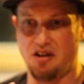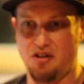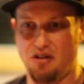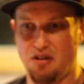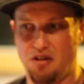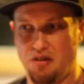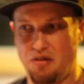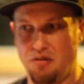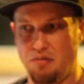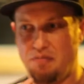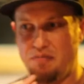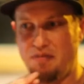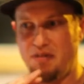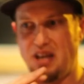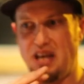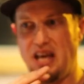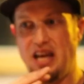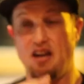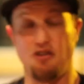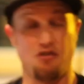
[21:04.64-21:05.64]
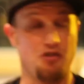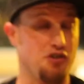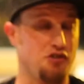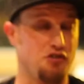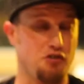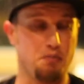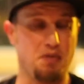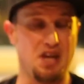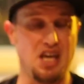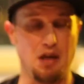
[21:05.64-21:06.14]
to
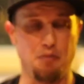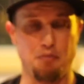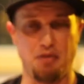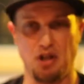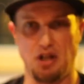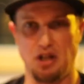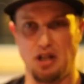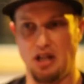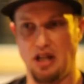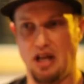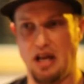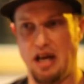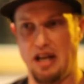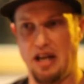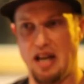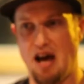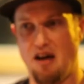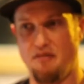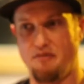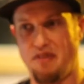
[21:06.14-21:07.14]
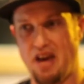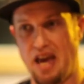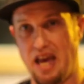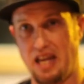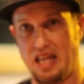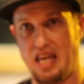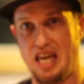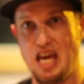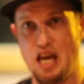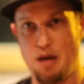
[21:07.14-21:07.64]
interest people enough
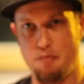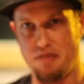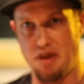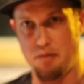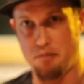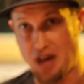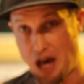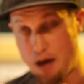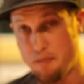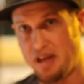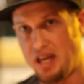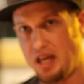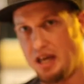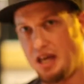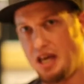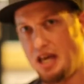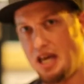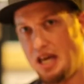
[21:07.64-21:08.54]
and keep them coming